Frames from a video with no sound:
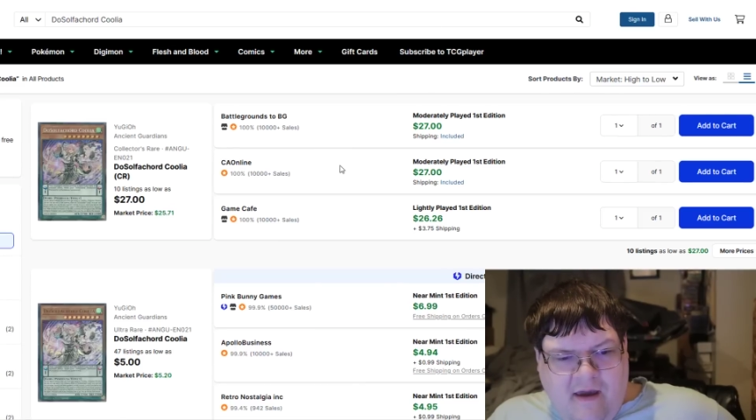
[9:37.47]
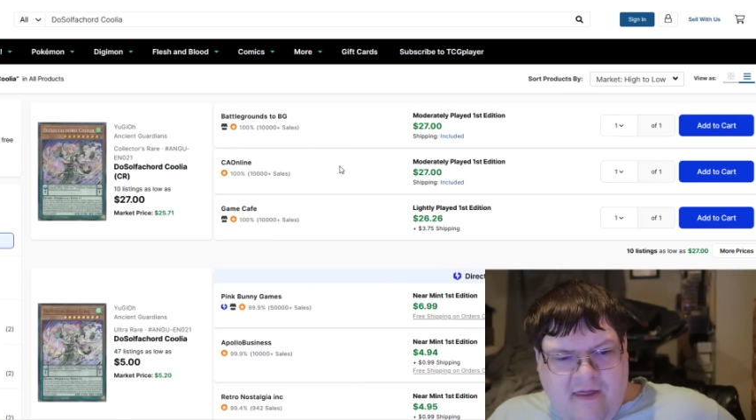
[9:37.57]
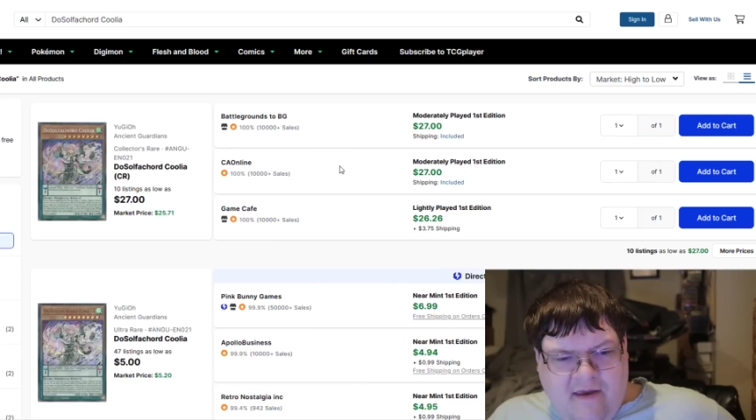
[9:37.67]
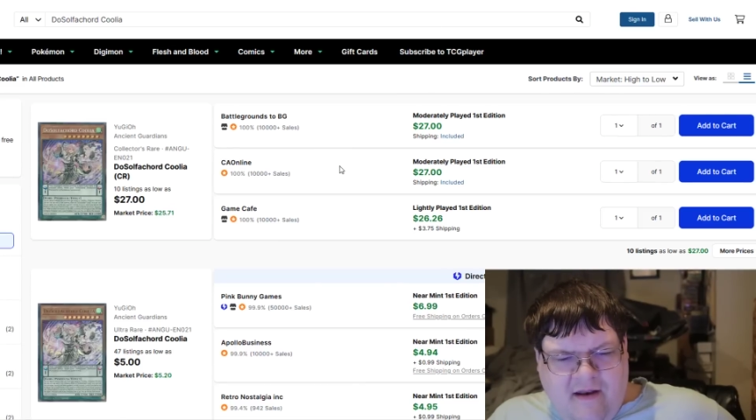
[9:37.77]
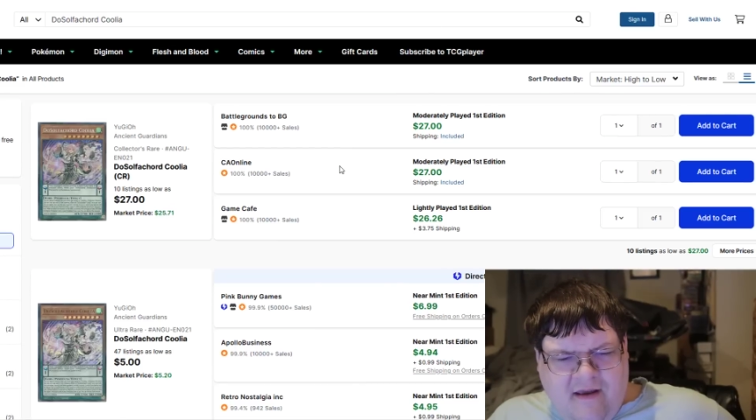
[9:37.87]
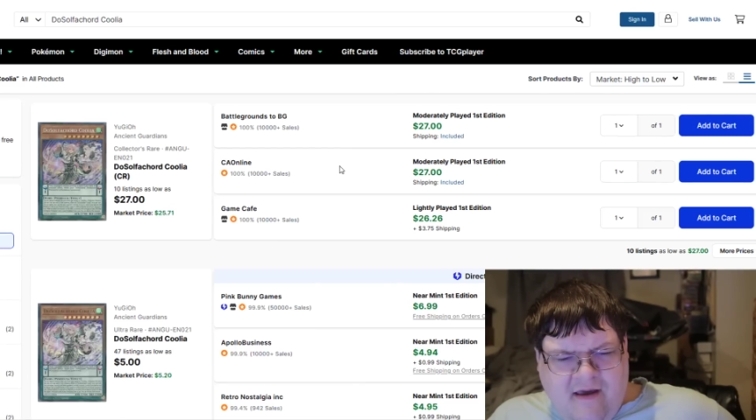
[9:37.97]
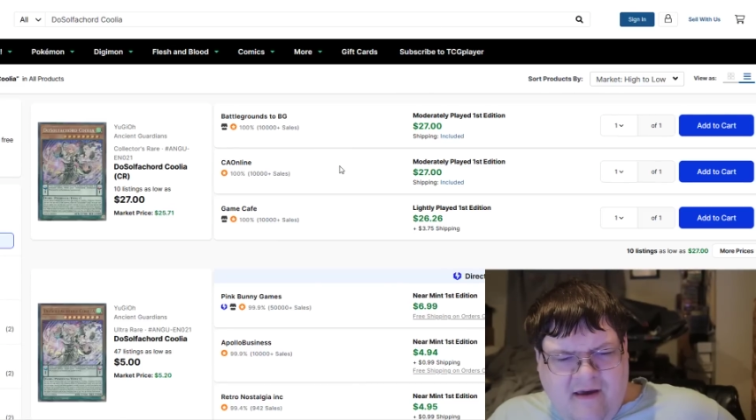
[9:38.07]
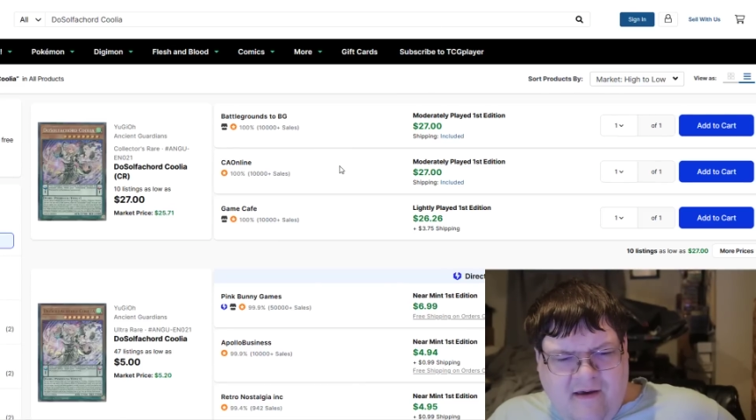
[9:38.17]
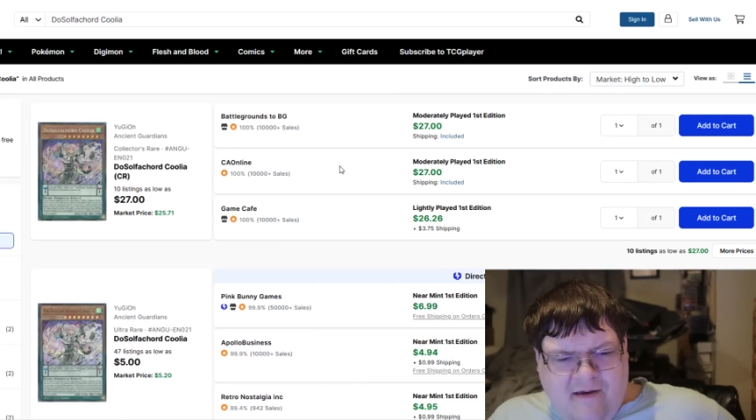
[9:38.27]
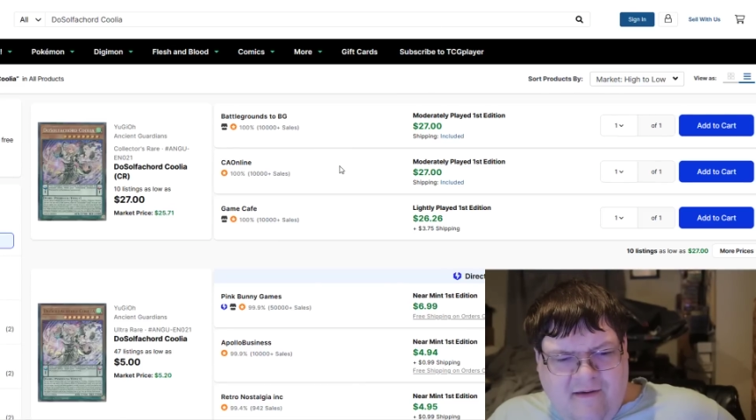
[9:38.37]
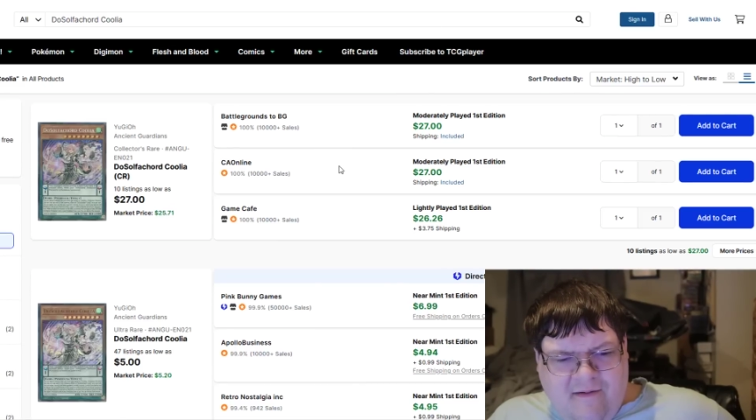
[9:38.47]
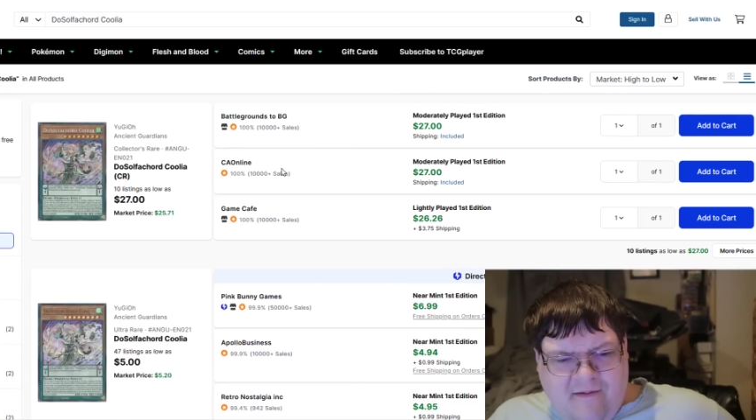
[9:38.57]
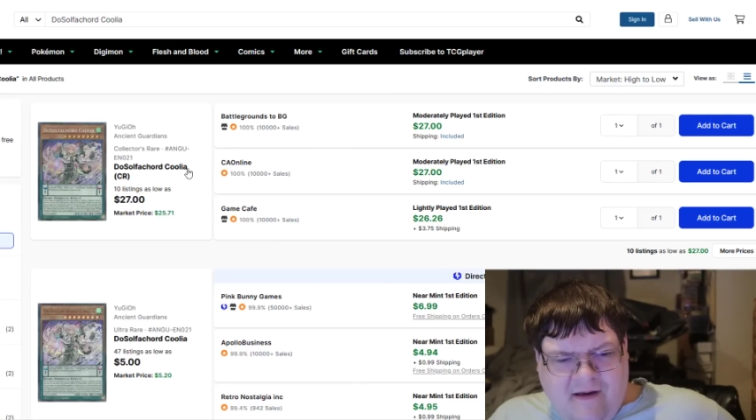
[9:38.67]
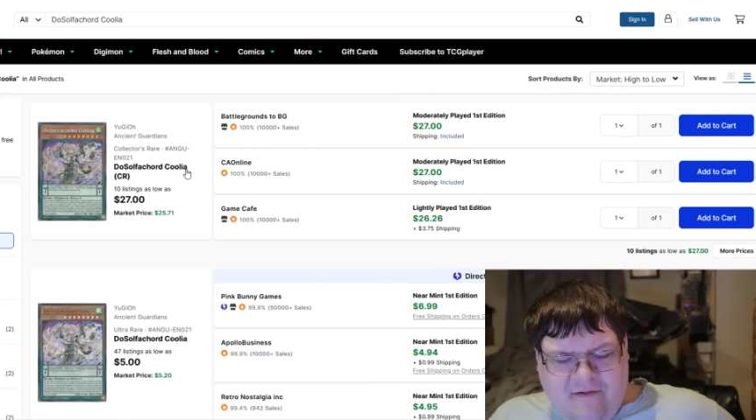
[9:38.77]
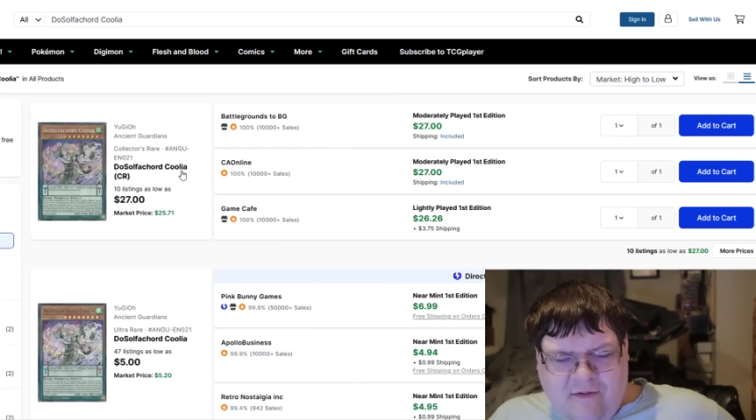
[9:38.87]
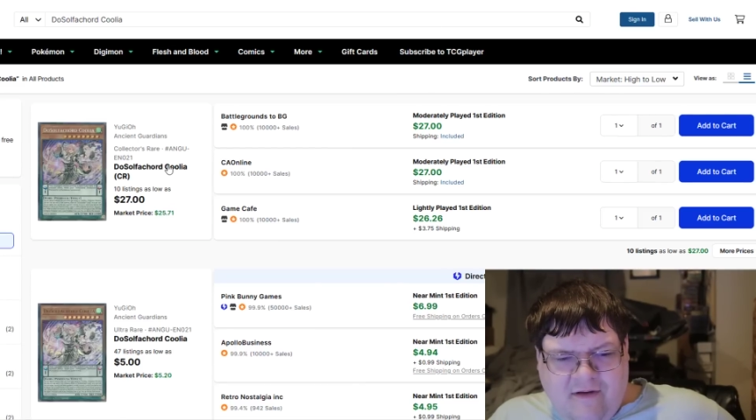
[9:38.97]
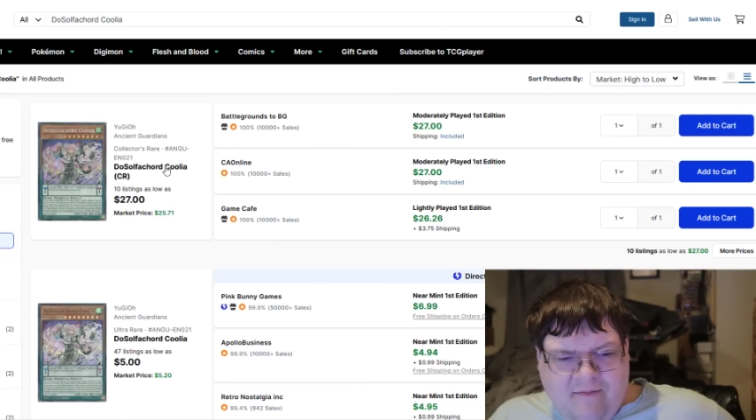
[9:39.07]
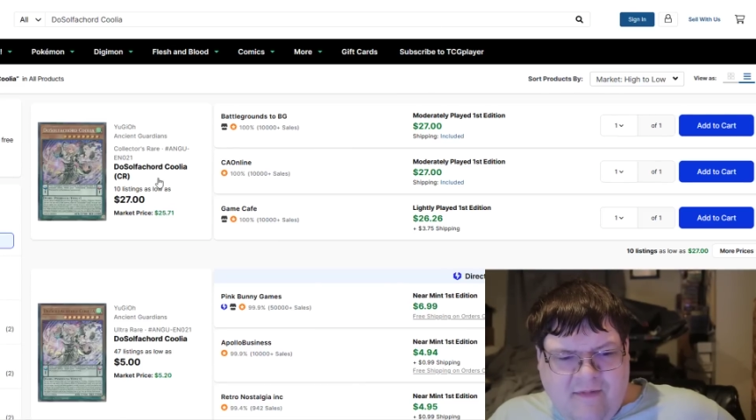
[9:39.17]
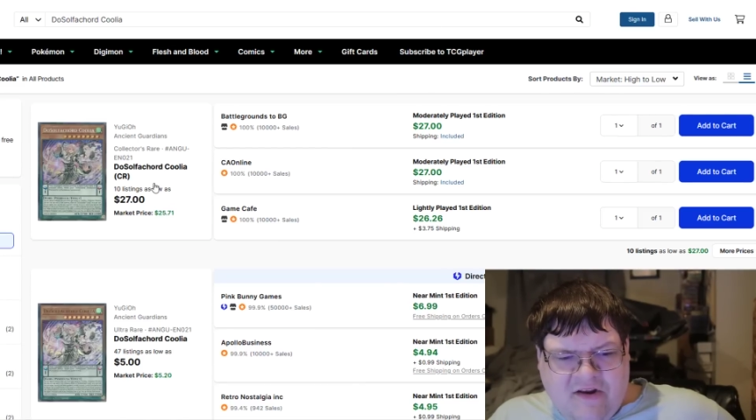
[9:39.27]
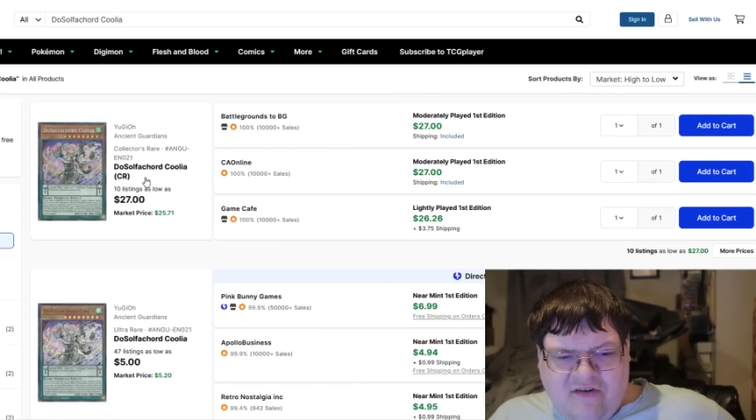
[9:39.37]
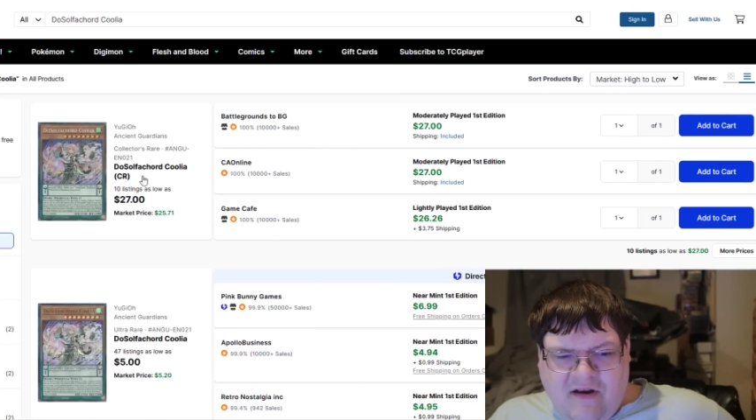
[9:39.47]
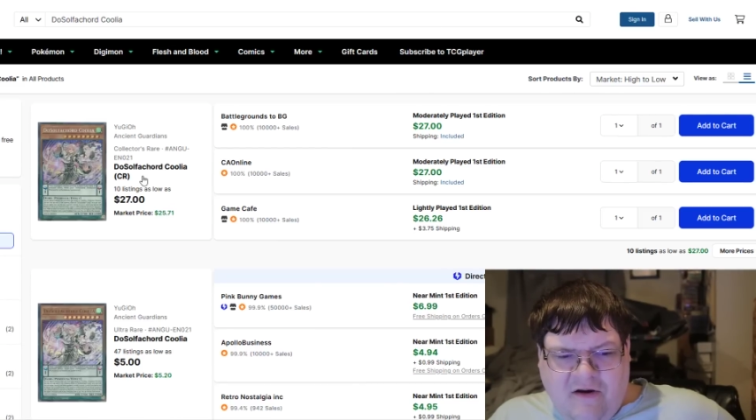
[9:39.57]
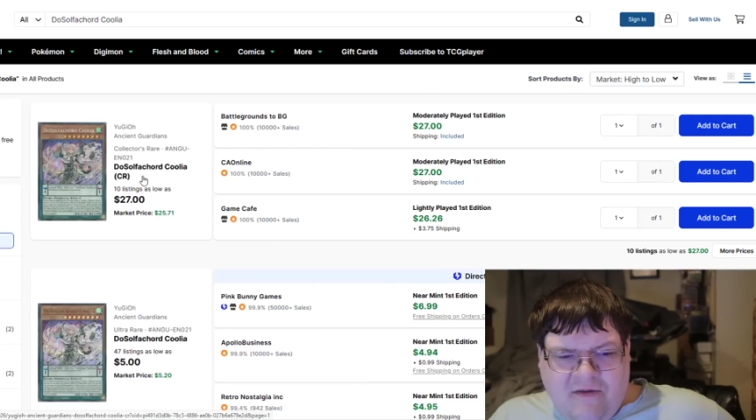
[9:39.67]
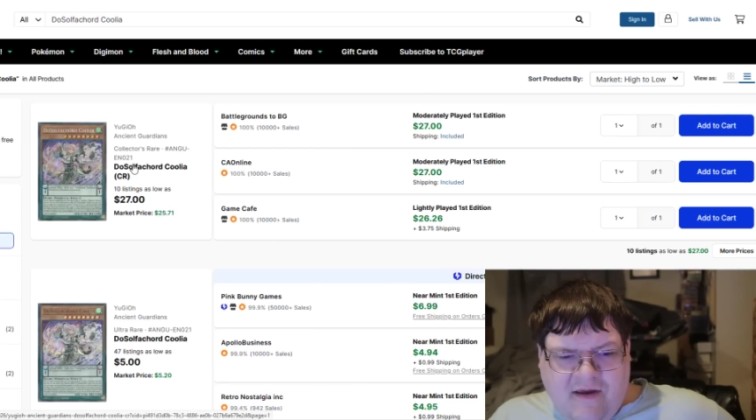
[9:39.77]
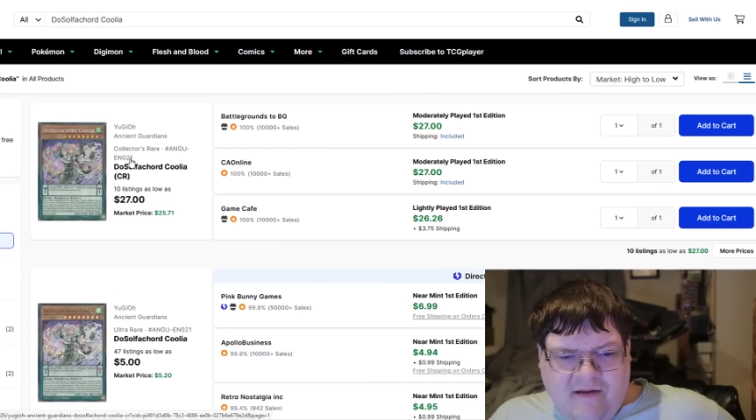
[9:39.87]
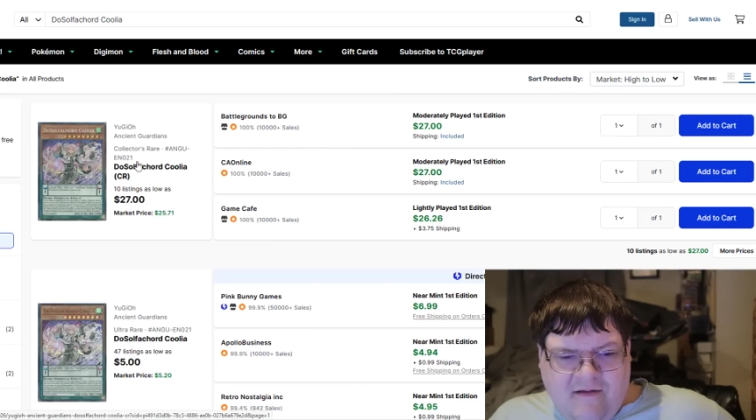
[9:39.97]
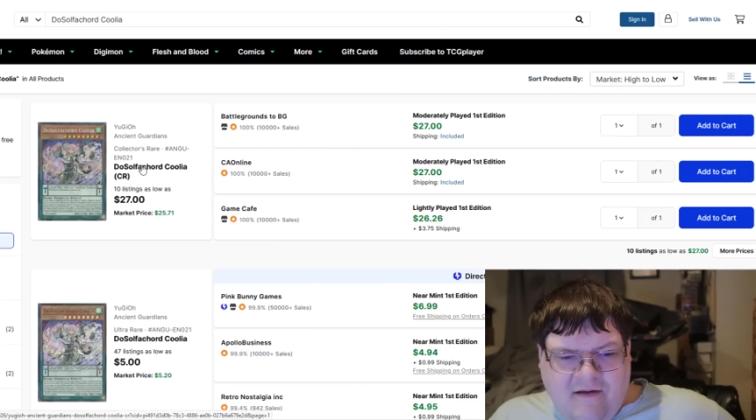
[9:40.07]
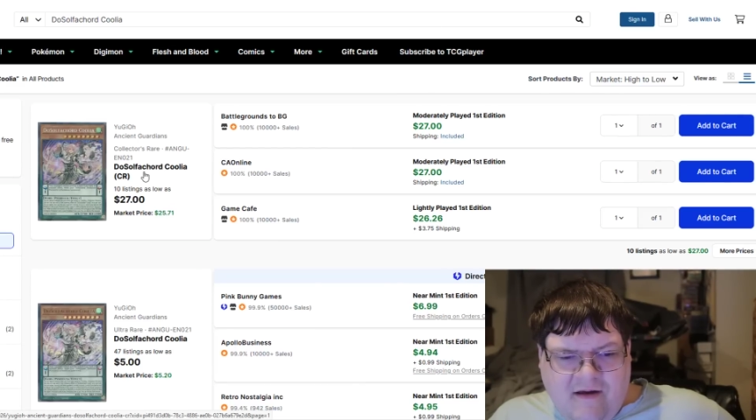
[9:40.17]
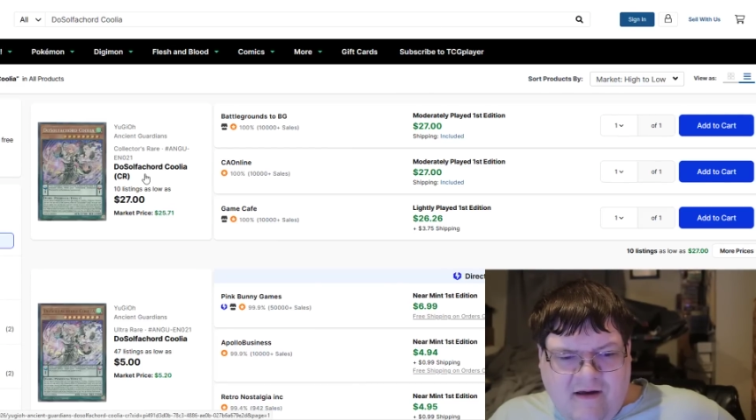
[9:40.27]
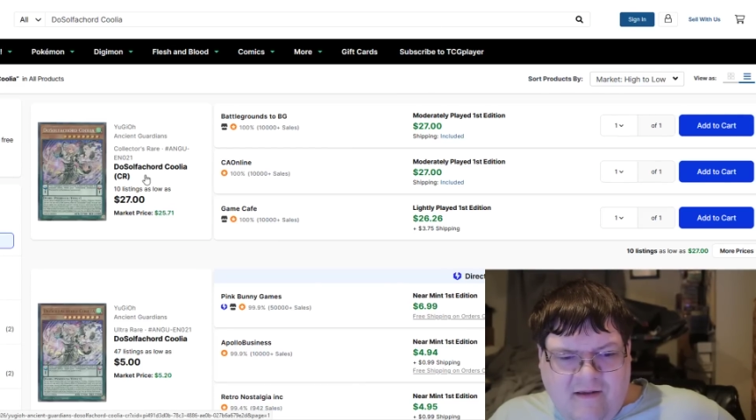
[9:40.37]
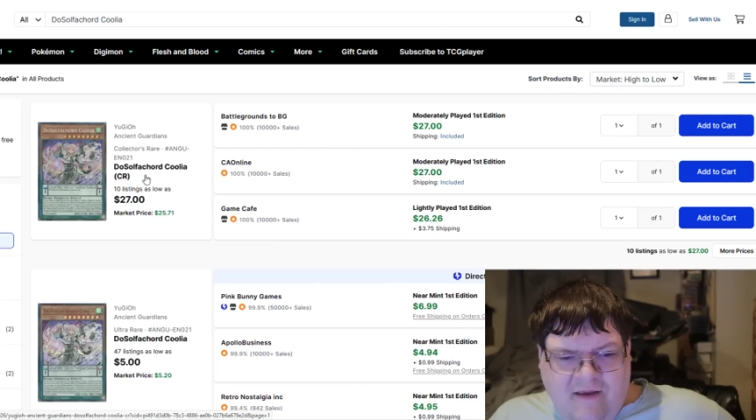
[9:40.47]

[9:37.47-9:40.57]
And then uh, I just want to mention here that uh,